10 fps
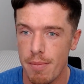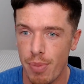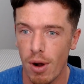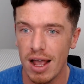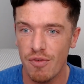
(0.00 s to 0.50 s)

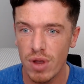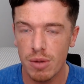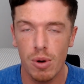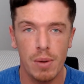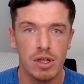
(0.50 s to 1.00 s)
but if we
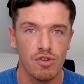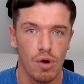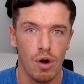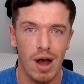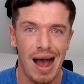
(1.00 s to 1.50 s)
come away with a
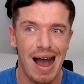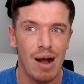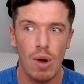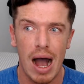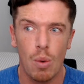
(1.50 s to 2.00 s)
draw,
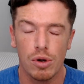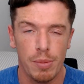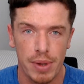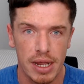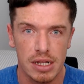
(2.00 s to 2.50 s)
I
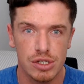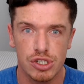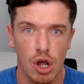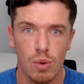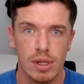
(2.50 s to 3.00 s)
wouldn't be
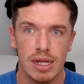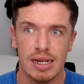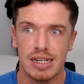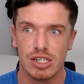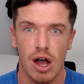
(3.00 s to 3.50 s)
totally
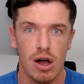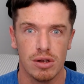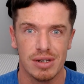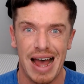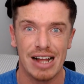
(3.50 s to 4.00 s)

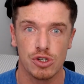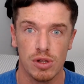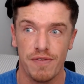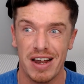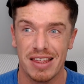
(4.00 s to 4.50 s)
disheartened at all.
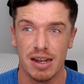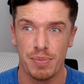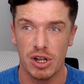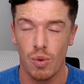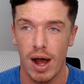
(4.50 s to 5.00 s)
If anything, I'd
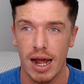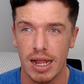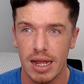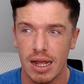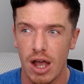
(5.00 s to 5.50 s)
be
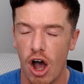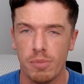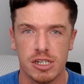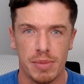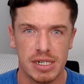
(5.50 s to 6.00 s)
quite
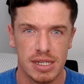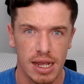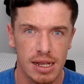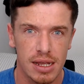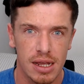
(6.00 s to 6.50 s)

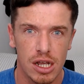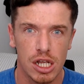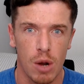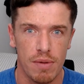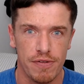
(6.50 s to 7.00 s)
optimistic
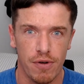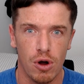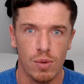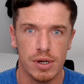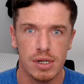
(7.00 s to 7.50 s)
going
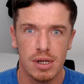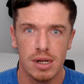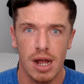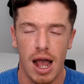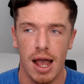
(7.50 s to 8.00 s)
forward,
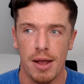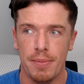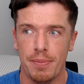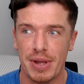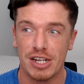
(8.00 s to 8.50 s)

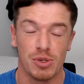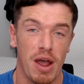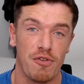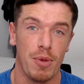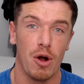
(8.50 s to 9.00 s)
because
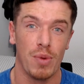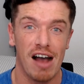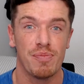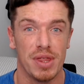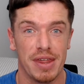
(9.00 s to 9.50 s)
away from home we
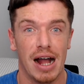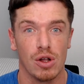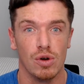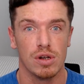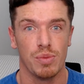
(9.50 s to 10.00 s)
have been that
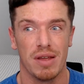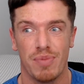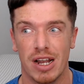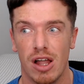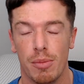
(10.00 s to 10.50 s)
good and we've
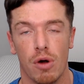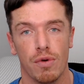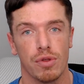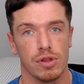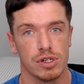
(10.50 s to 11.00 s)
been a lot more
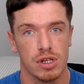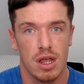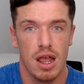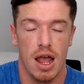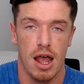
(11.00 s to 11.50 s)
ruthless
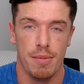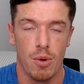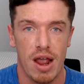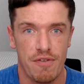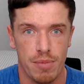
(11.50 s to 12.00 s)

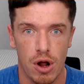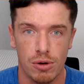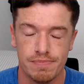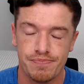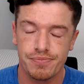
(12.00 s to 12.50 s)
away from
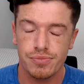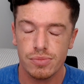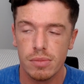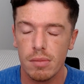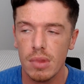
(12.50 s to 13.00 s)

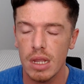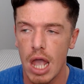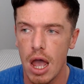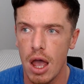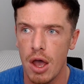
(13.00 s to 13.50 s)

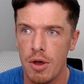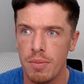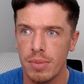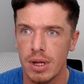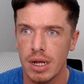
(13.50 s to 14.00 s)

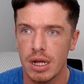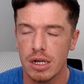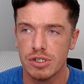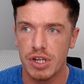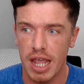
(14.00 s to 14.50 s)
home.
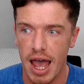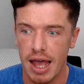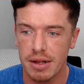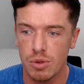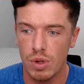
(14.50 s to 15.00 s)
So
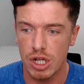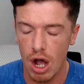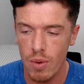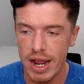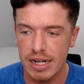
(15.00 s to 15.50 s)
yeah, we'll
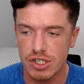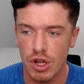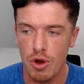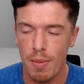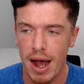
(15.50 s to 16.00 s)
go
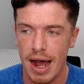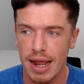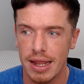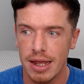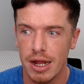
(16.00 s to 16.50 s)
into
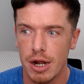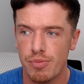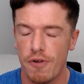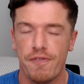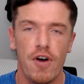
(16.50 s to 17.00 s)
my
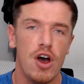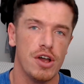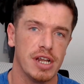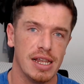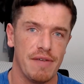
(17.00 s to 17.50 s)

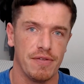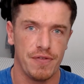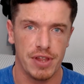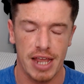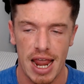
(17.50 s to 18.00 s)
preferred 11
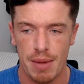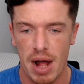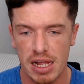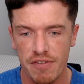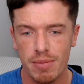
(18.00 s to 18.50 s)
for the game.
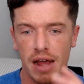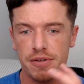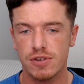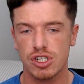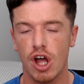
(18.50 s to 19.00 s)
I'll give you
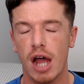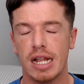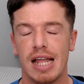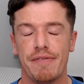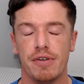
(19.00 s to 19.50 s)
my starting
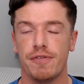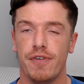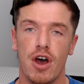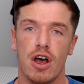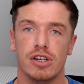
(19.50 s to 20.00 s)
11
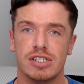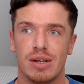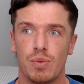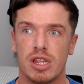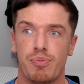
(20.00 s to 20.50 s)
first,
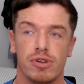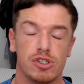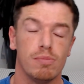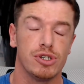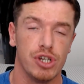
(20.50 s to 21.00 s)
with the
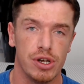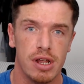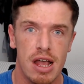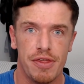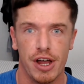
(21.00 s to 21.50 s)

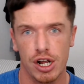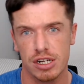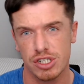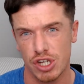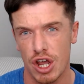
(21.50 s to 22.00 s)
presumption that
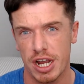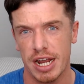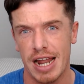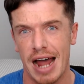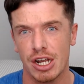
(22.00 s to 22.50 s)

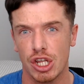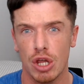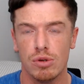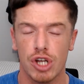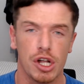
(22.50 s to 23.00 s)
Sirkin and
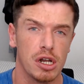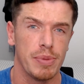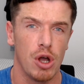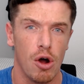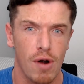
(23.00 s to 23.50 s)
Gooch are going to
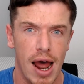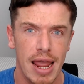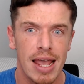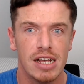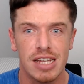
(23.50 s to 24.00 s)
be all
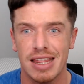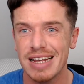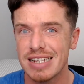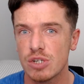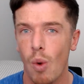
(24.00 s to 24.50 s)
right. So
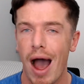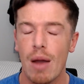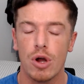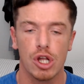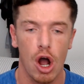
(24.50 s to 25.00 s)
this is what I
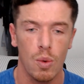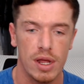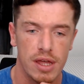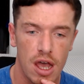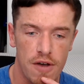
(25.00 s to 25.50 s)
would go
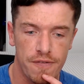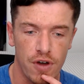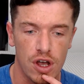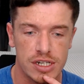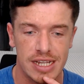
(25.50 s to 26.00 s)
with
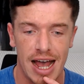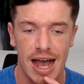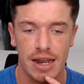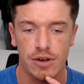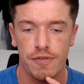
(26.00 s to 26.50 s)
first and